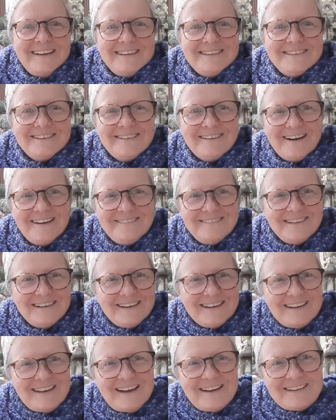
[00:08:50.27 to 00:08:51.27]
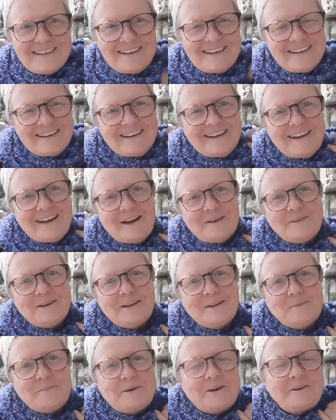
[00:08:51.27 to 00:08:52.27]
So I'm really lucky. I'm
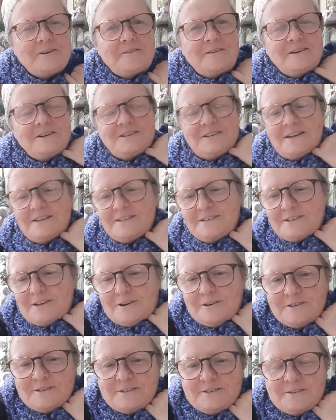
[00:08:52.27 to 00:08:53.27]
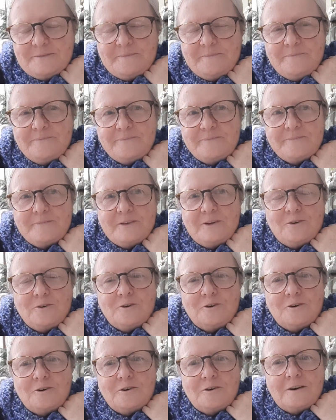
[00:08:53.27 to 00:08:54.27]
getting a pair of crocheted socks
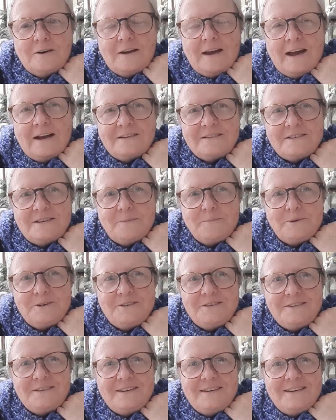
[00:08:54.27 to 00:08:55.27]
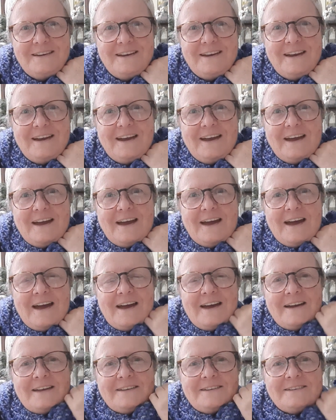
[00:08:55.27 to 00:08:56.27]
or house slippers,
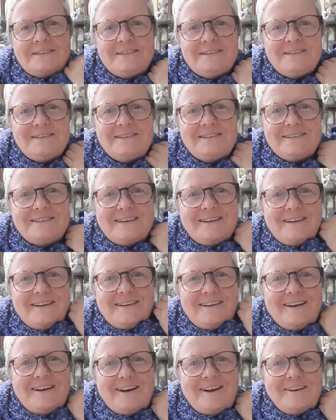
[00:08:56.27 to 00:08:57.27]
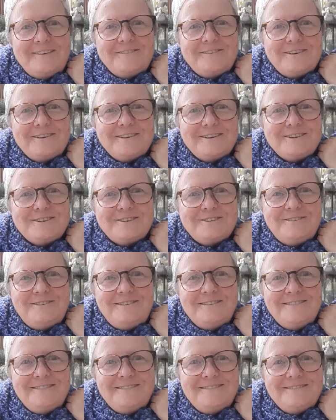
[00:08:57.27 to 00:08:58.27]
and I've got a
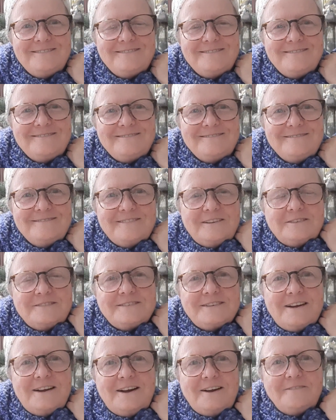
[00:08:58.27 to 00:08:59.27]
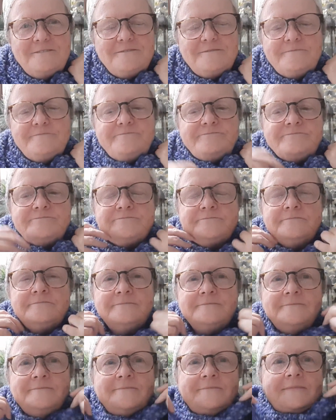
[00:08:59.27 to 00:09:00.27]
shawl, a scarf.
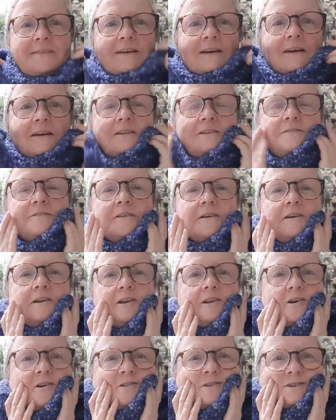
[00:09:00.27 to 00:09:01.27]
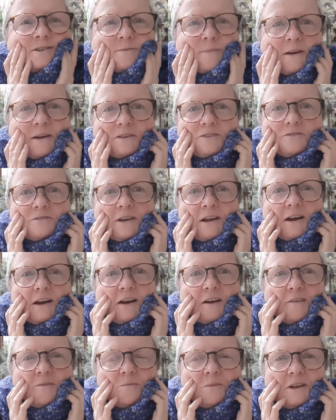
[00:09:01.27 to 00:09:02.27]
It's very long. It's about
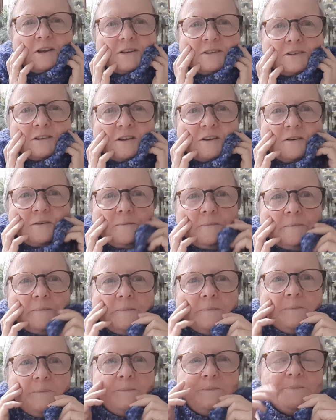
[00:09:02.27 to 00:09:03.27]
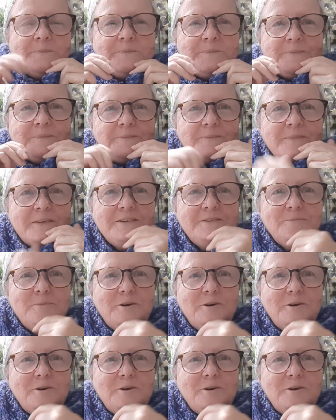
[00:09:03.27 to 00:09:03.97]
2.5 meters long. It's